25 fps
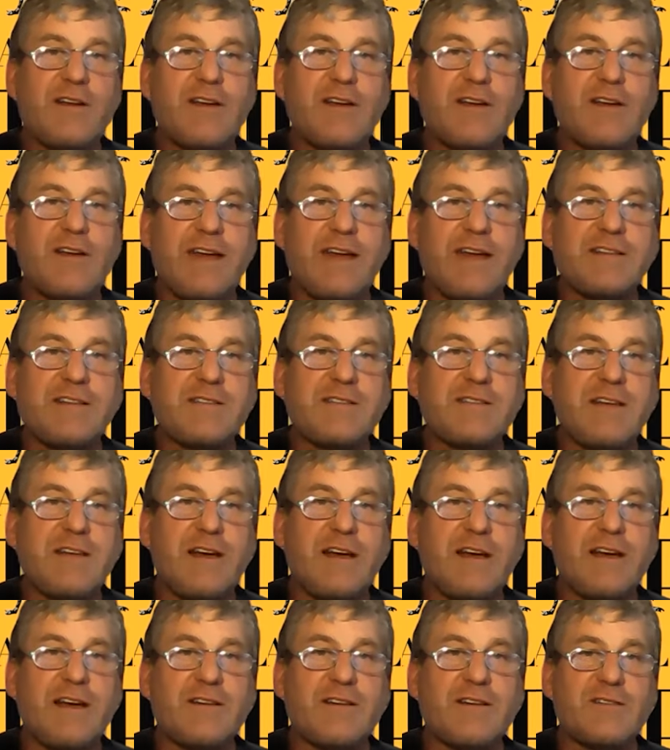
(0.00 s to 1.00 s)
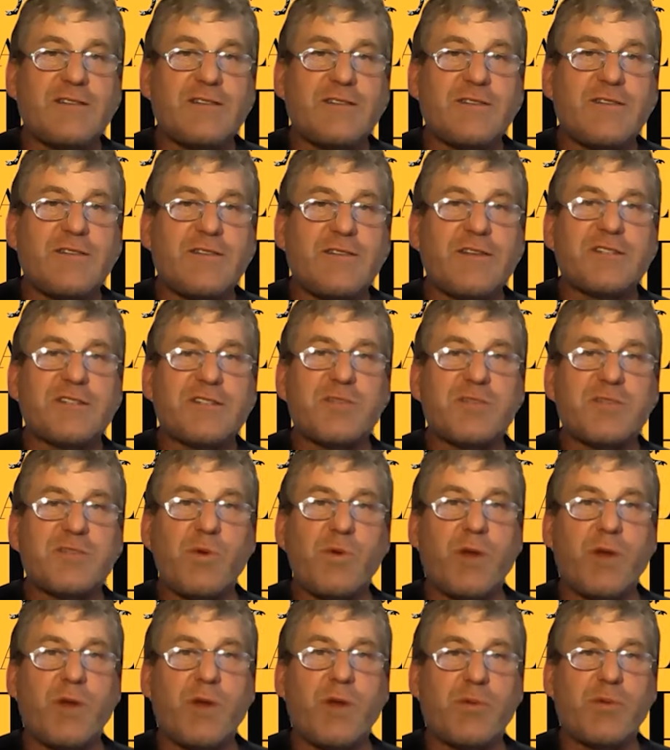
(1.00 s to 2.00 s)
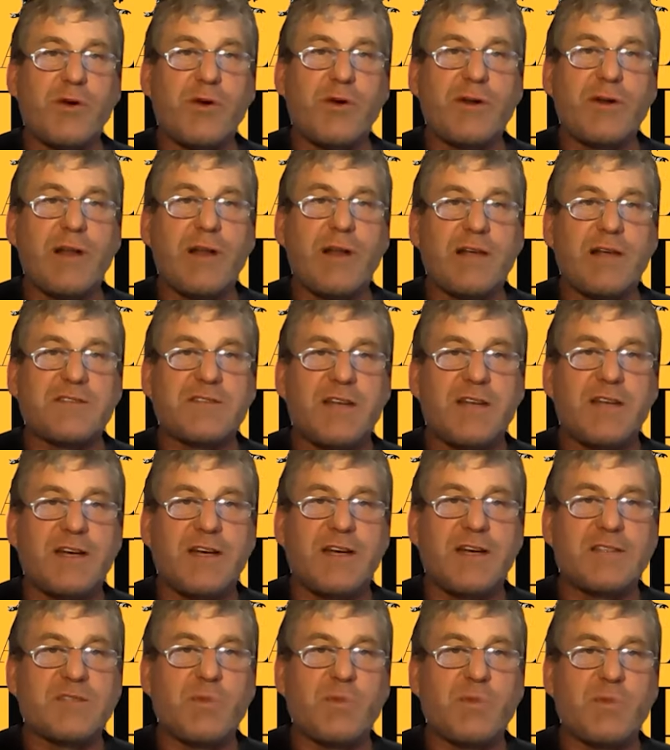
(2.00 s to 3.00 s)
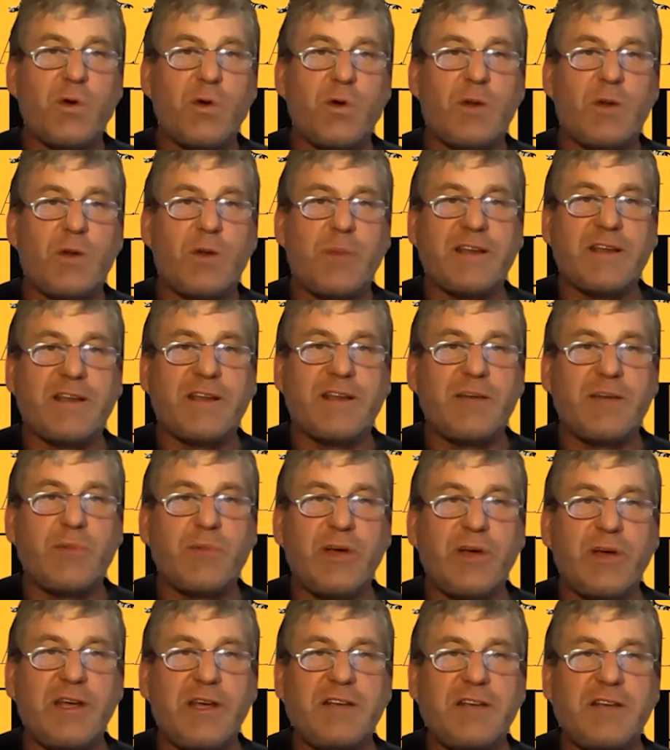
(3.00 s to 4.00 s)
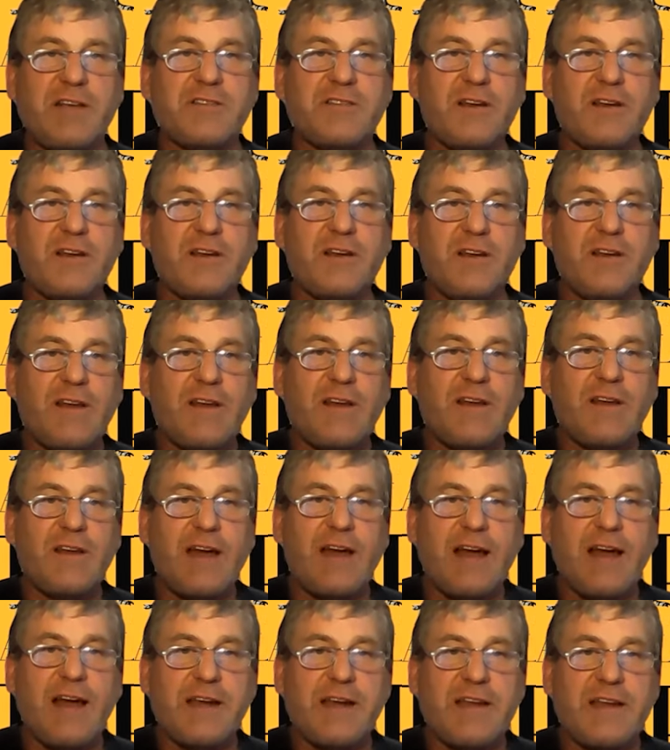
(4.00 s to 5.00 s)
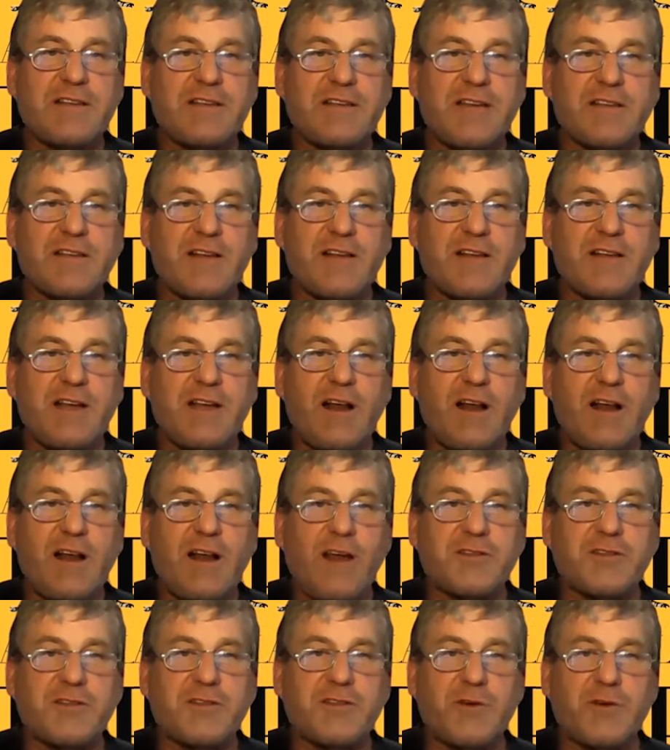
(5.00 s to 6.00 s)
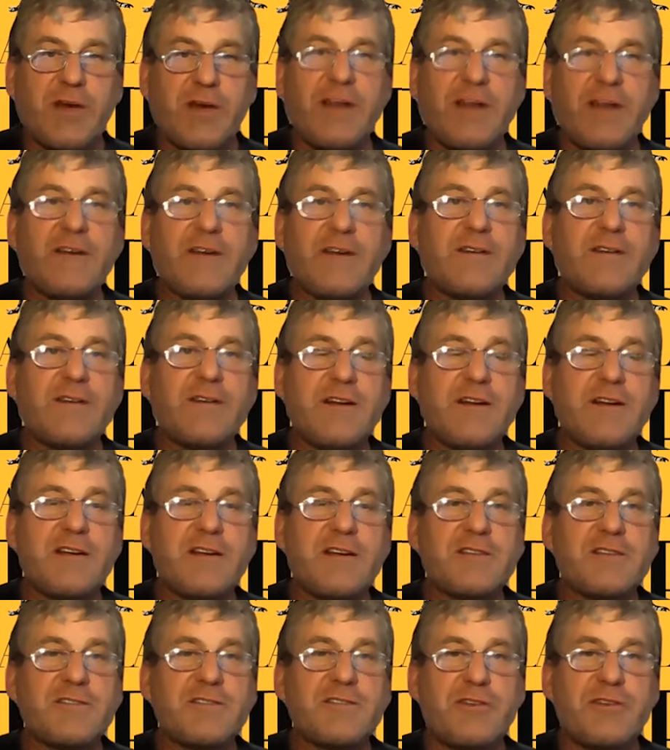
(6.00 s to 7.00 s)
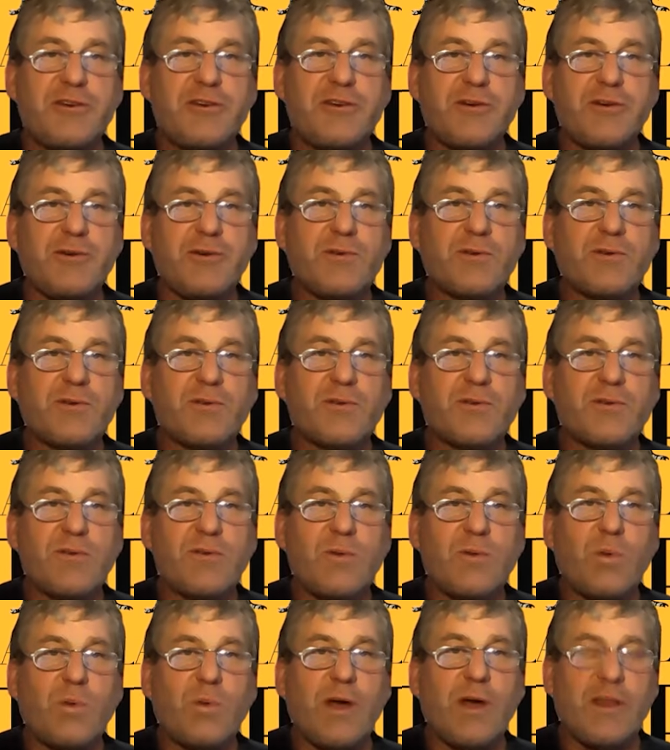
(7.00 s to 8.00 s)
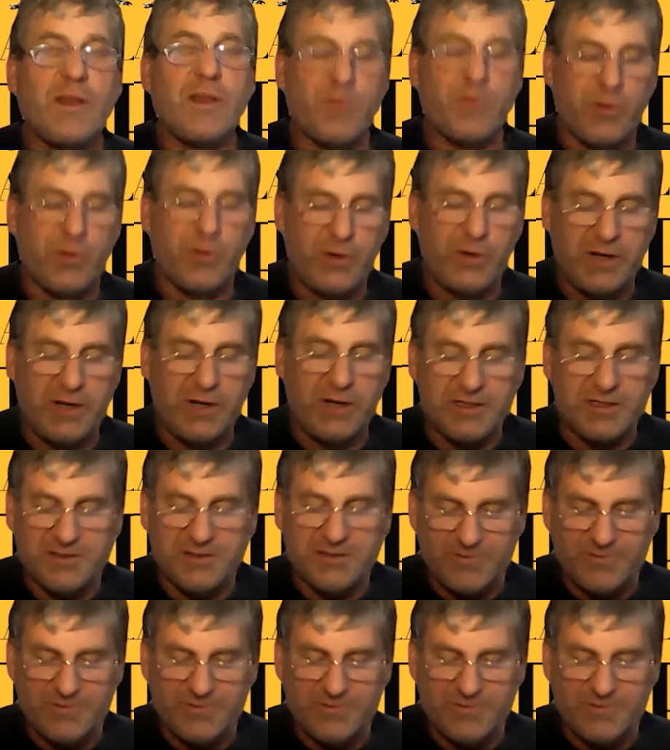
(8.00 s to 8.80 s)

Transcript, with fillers: And uh, the smaller brood cluster, smaller packing bees, honey is actually closer in to where the brood is.